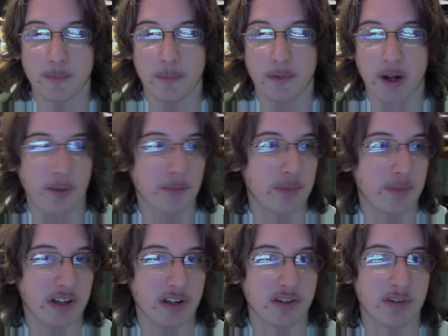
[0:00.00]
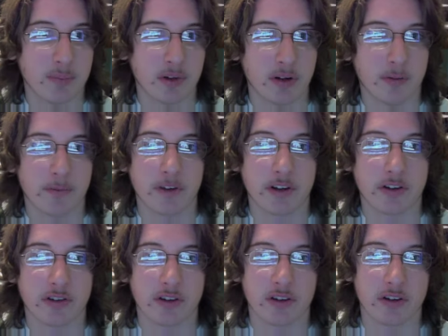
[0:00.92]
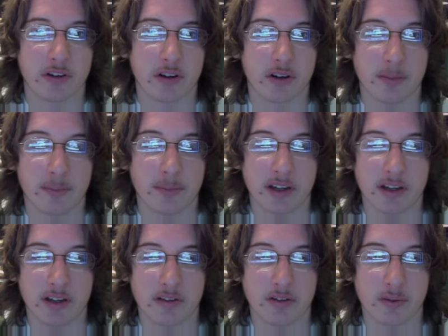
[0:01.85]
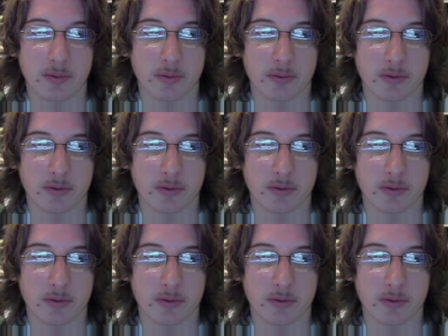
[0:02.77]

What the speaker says: I'm big into pulp fiction. I'm big into